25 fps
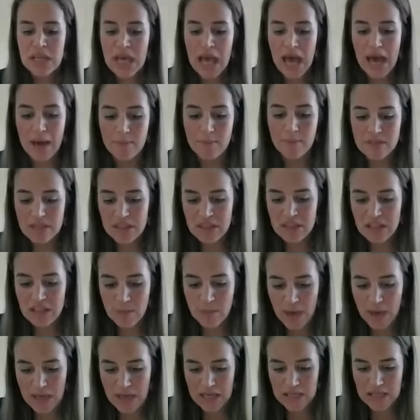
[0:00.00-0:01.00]
um, to think
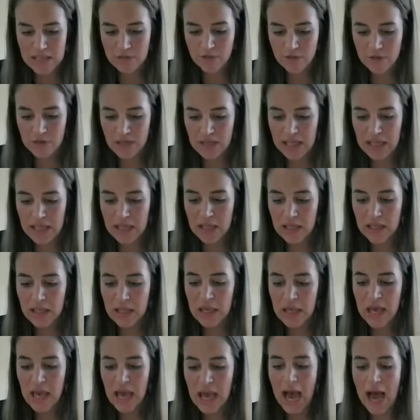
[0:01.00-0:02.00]
about it differently
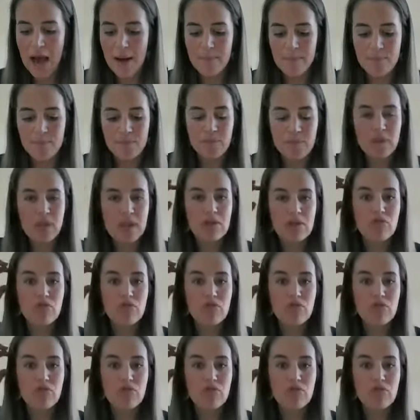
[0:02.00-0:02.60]
um,